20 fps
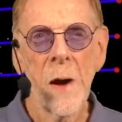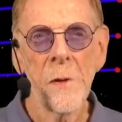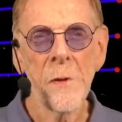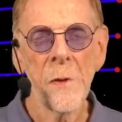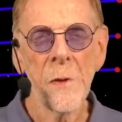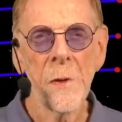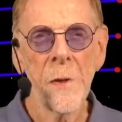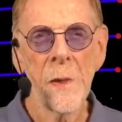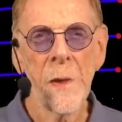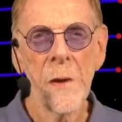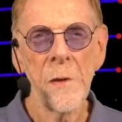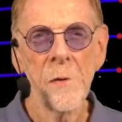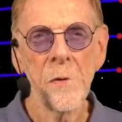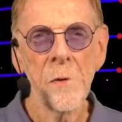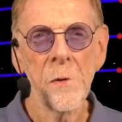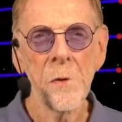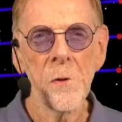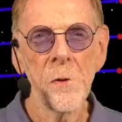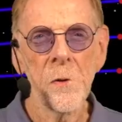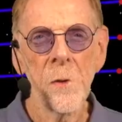either the light
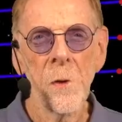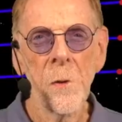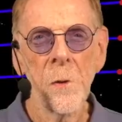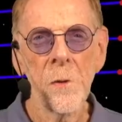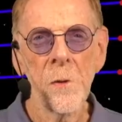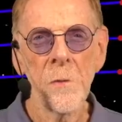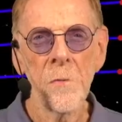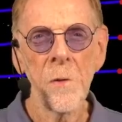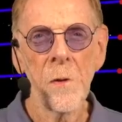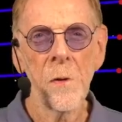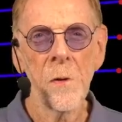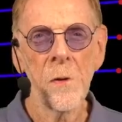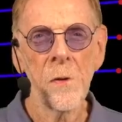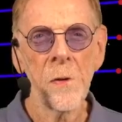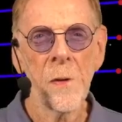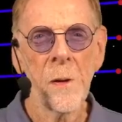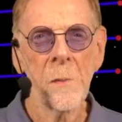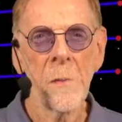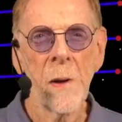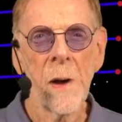source or the
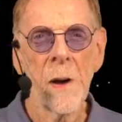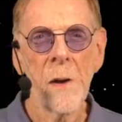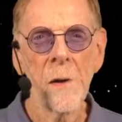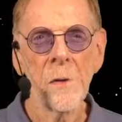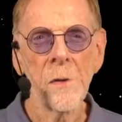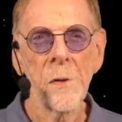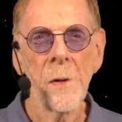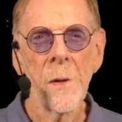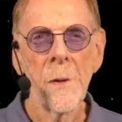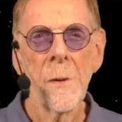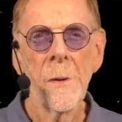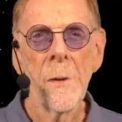focusing mass.